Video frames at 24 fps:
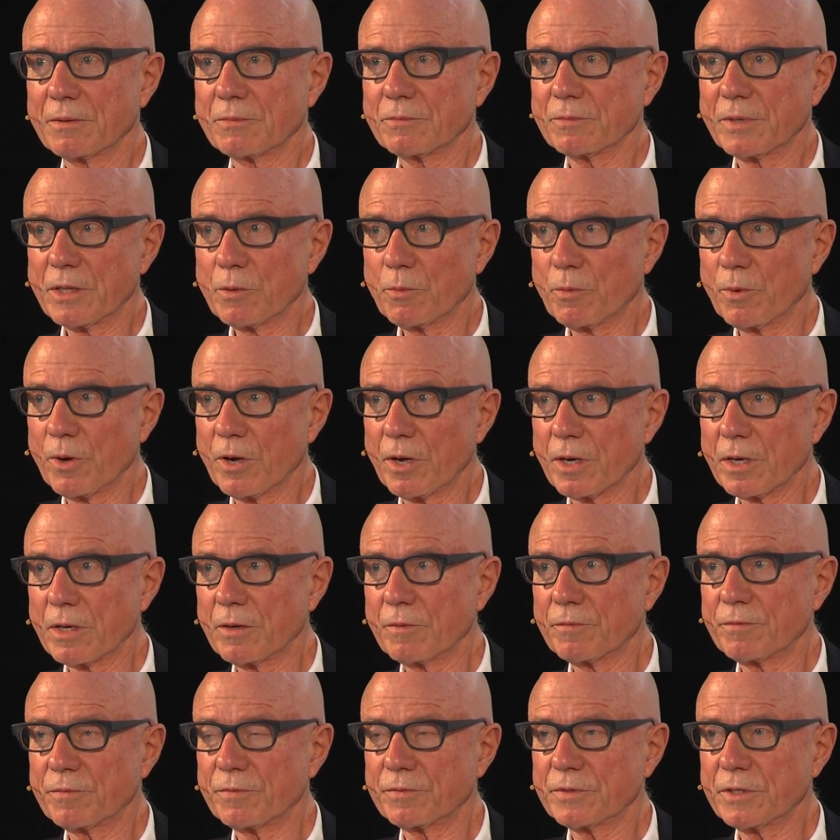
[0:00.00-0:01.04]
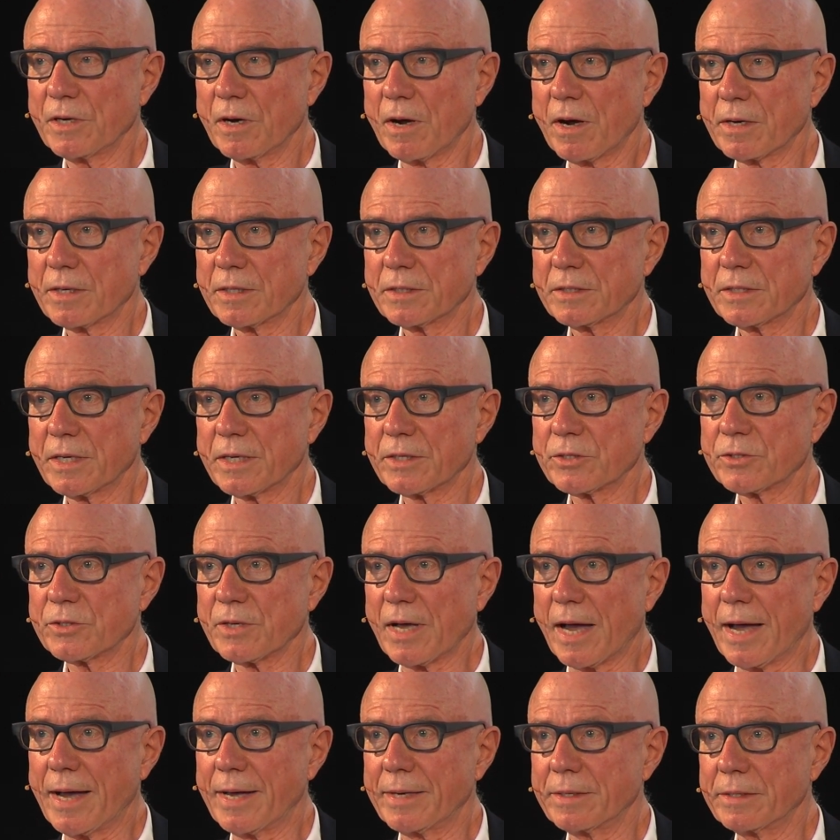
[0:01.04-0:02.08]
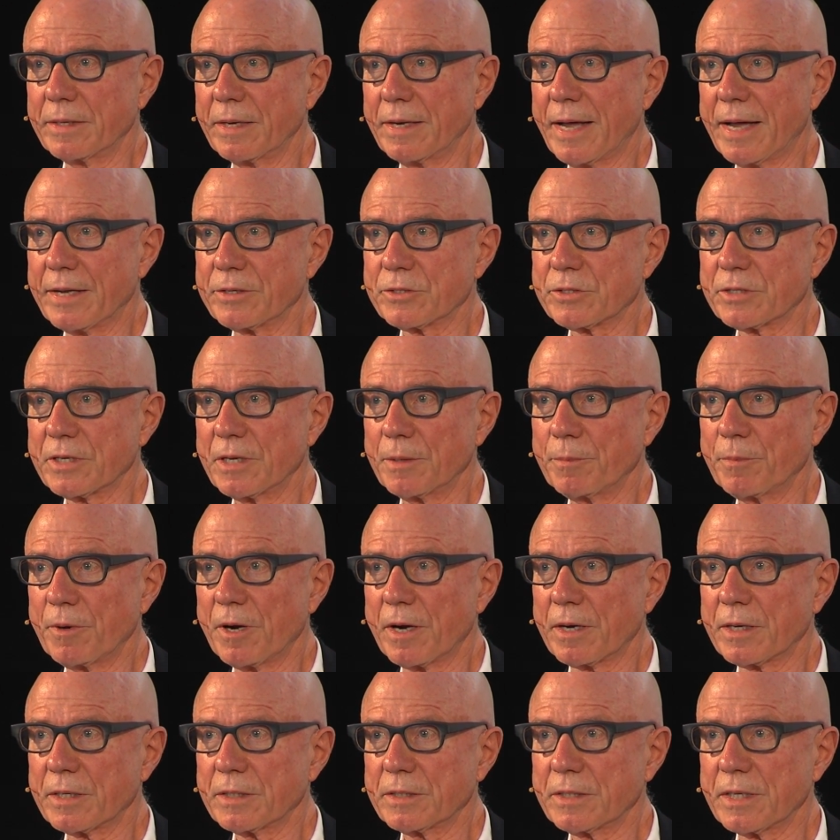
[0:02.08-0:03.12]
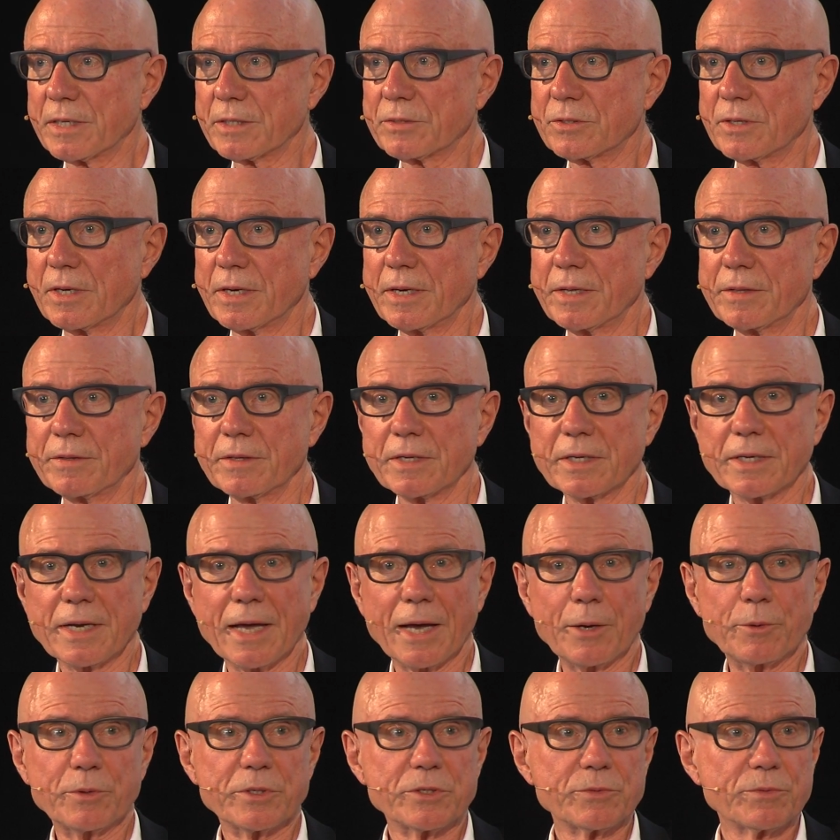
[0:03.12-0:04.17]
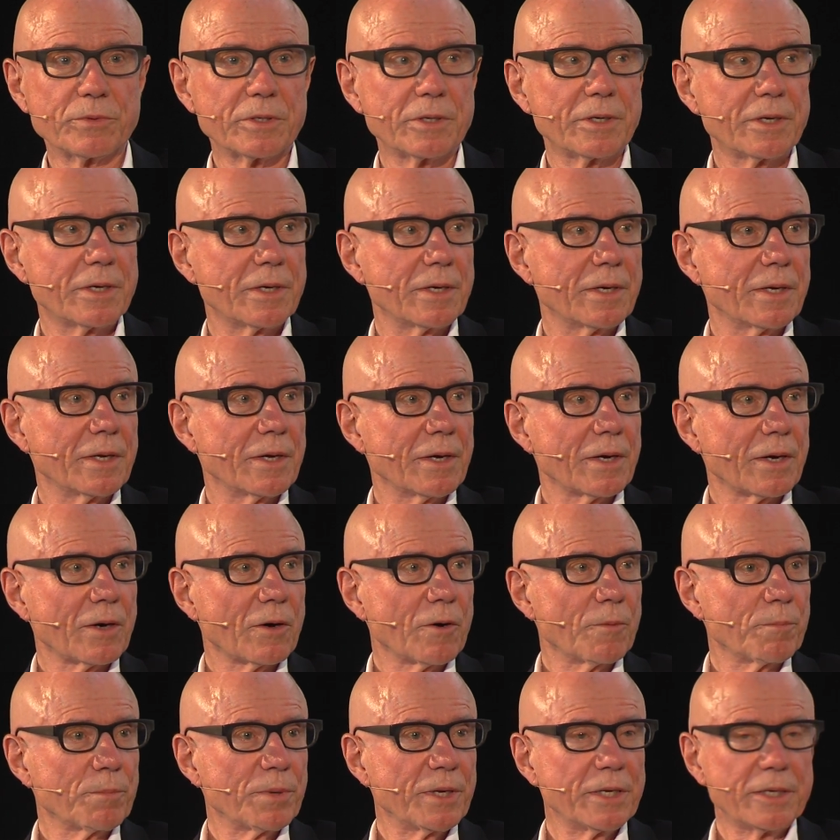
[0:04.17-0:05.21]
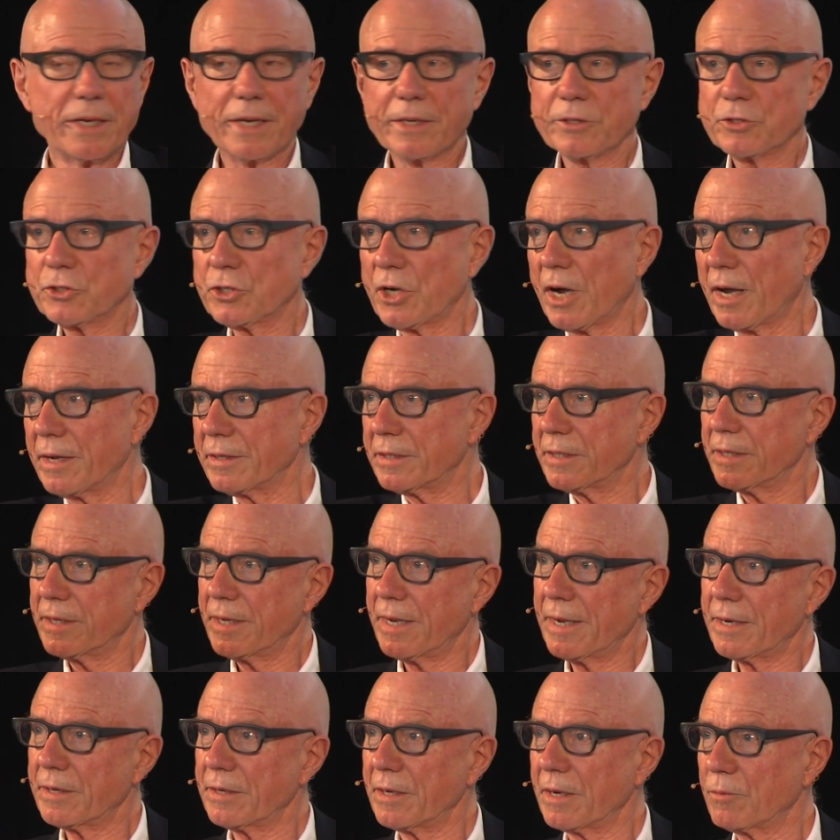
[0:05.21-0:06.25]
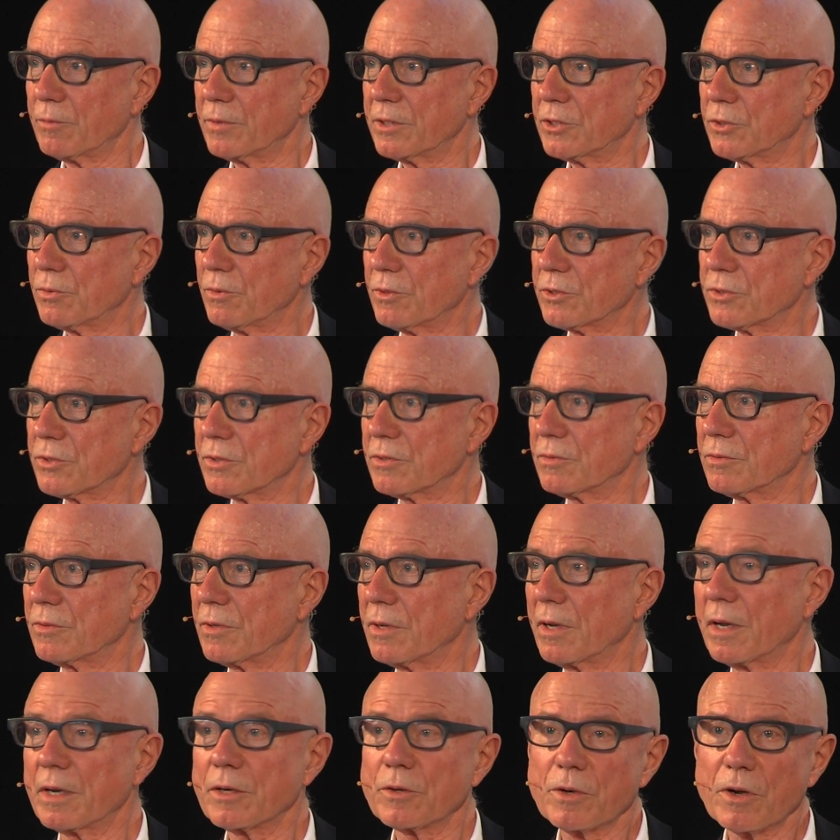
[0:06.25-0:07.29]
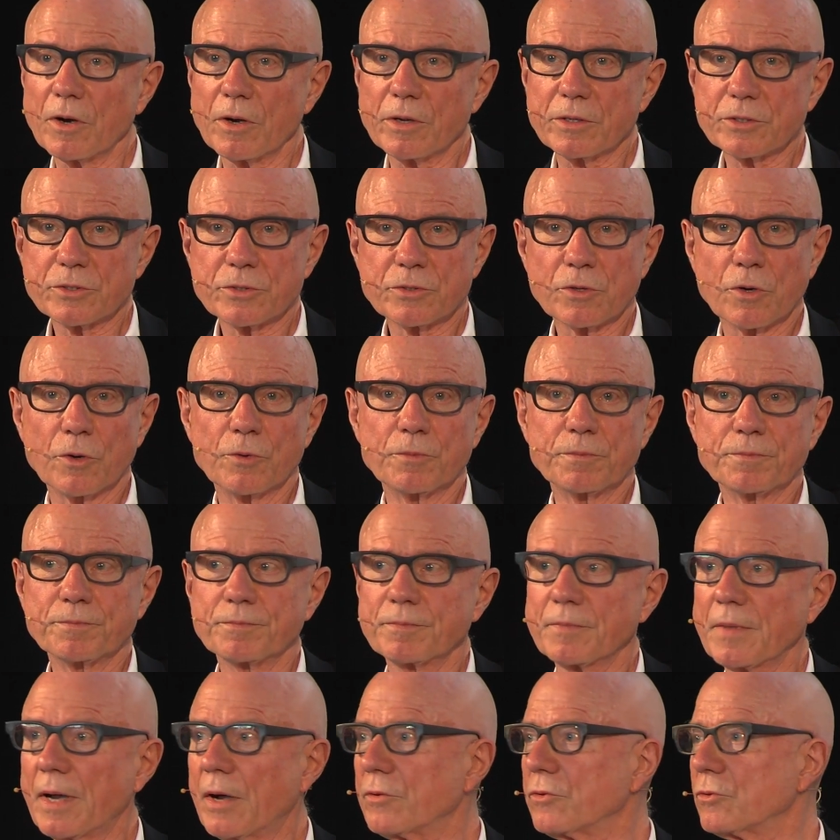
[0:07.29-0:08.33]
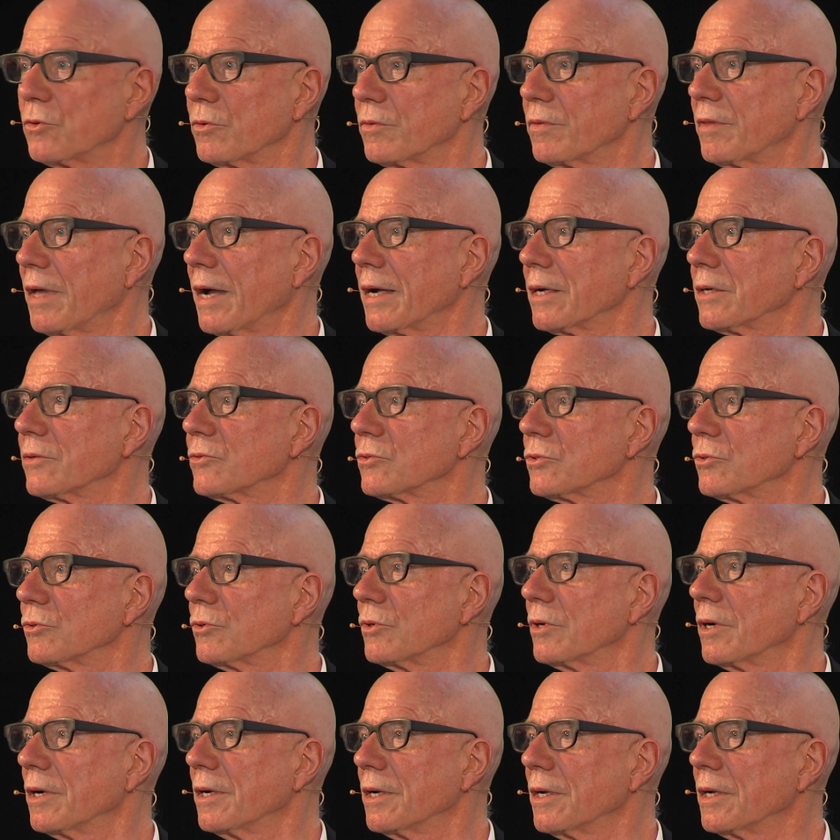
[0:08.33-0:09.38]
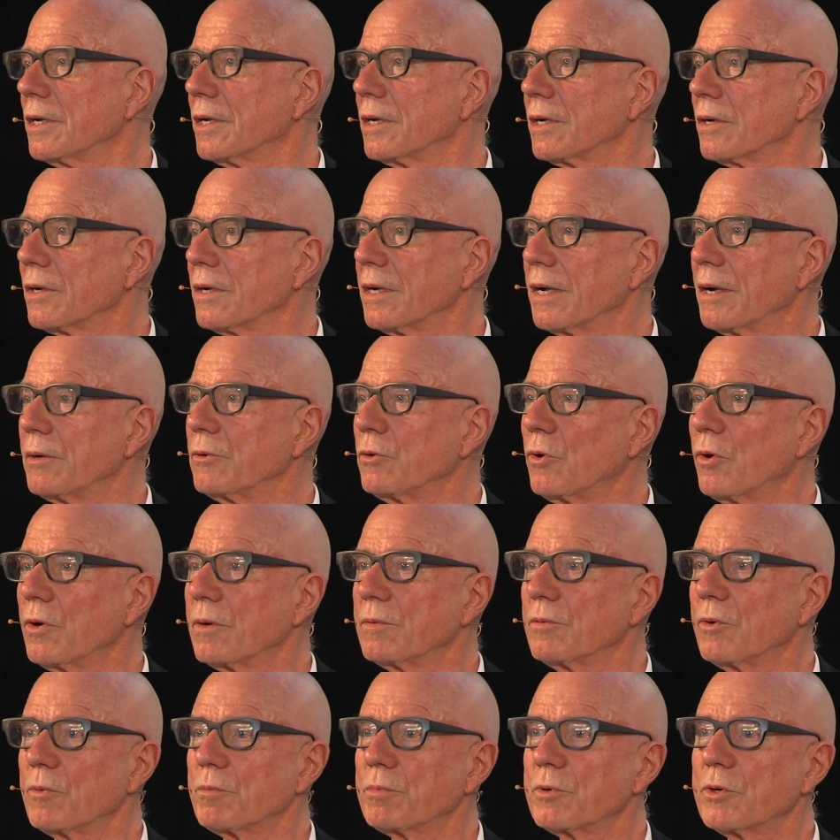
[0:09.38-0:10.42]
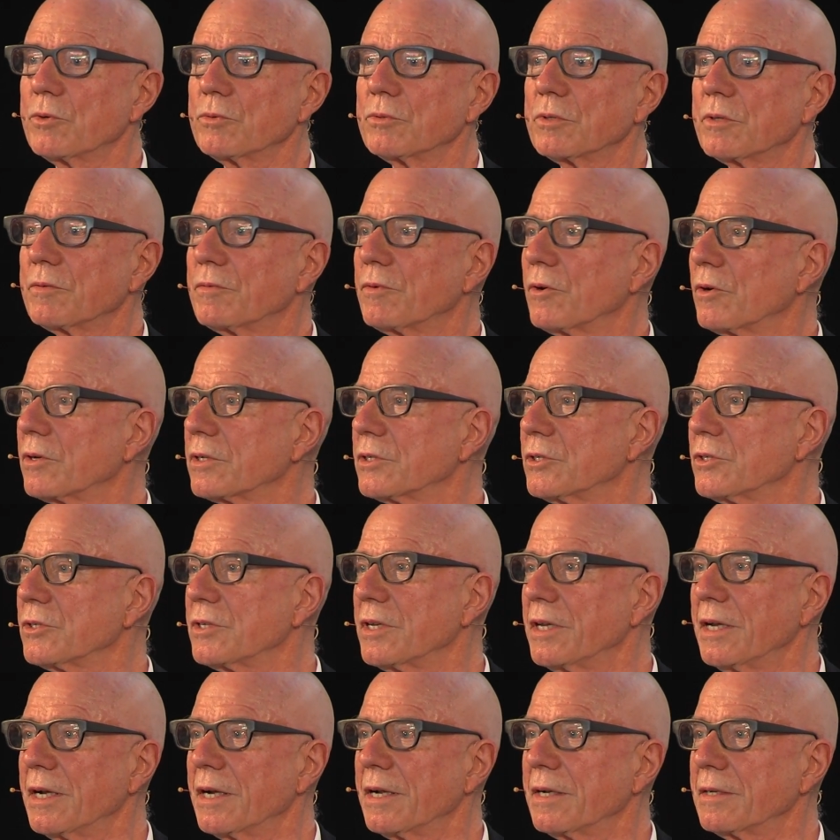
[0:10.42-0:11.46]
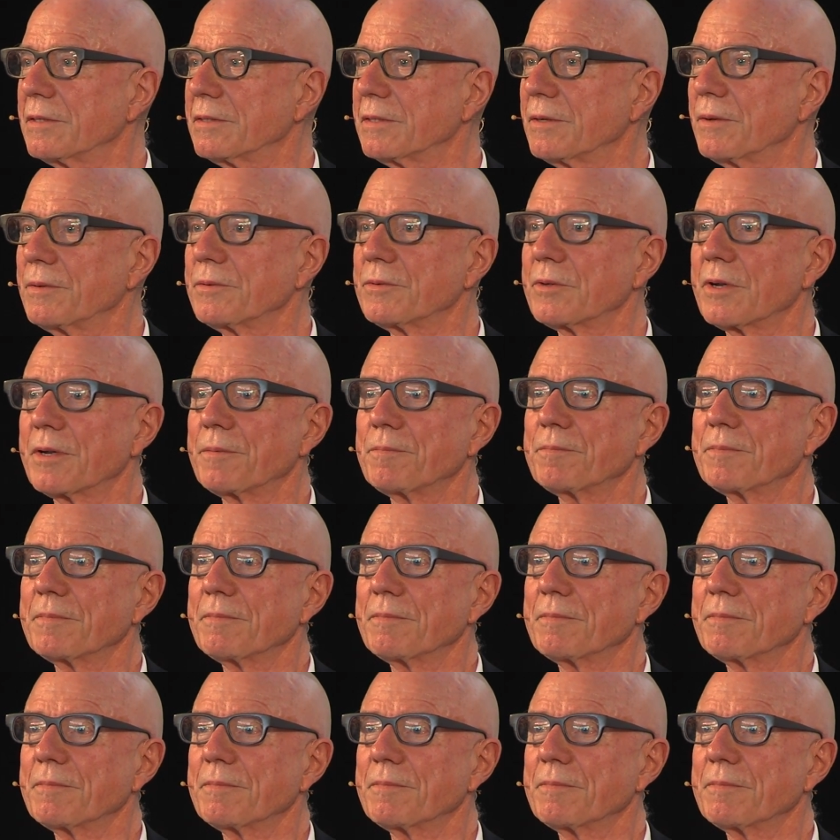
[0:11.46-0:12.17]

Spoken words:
with the work of the architects and the landscape architects. And I think now it's a completely enchanted area, which was not at all. So also thanks to, I hope Günther Vogt is here. There's a